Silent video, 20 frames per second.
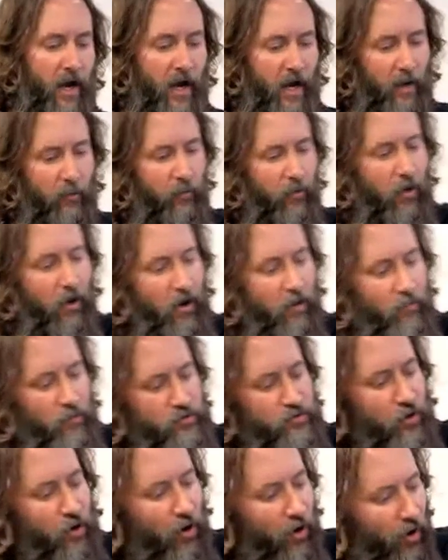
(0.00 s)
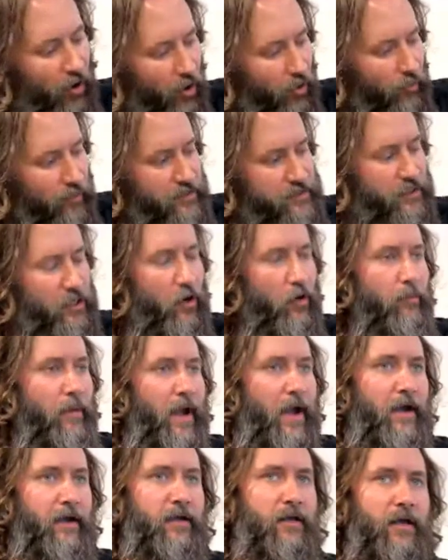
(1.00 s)
I will almost always go
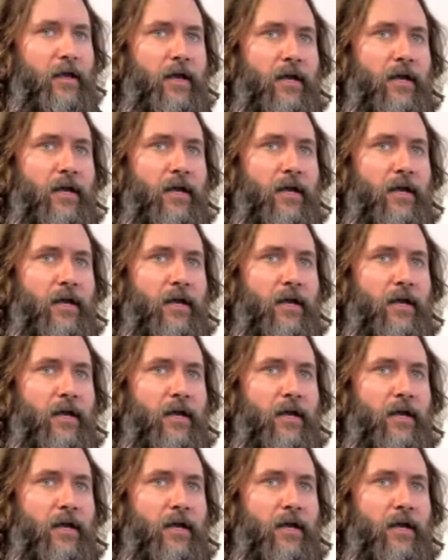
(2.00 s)
back